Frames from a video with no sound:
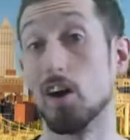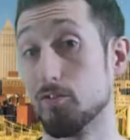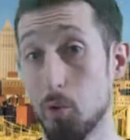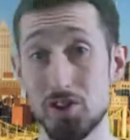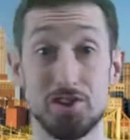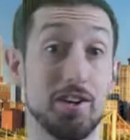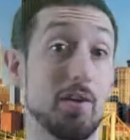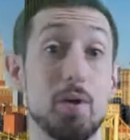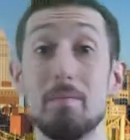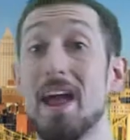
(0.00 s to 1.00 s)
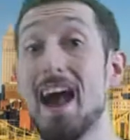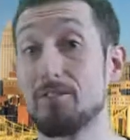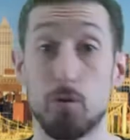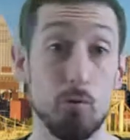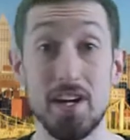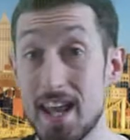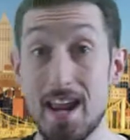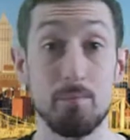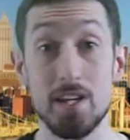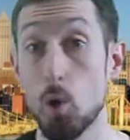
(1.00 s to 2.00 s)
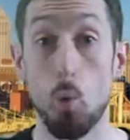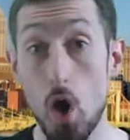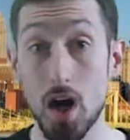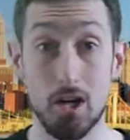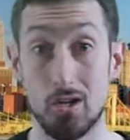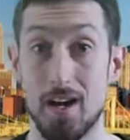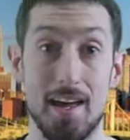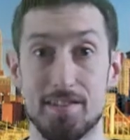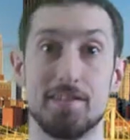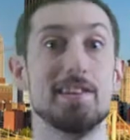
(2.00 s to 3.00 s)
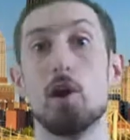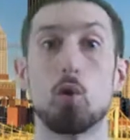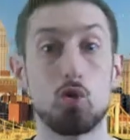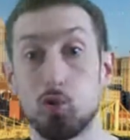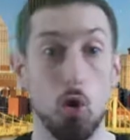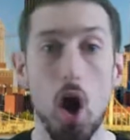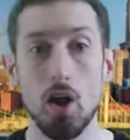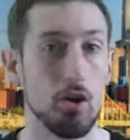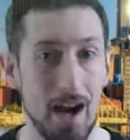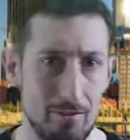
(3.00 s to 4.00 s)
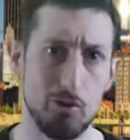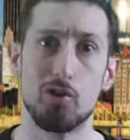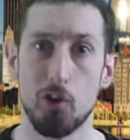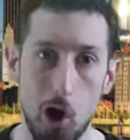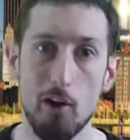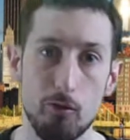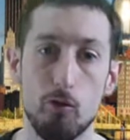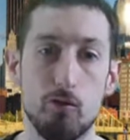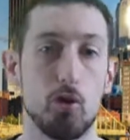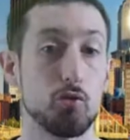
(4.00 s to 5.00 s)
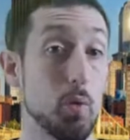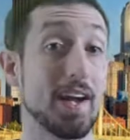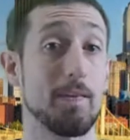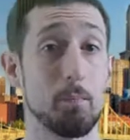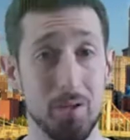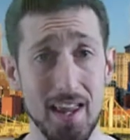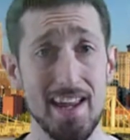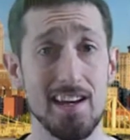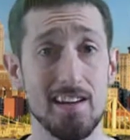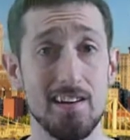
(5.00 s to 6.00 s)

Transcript: Unfortunately, we may have to rename Neil Walker as Neil Crawler after his awful first week at the plate.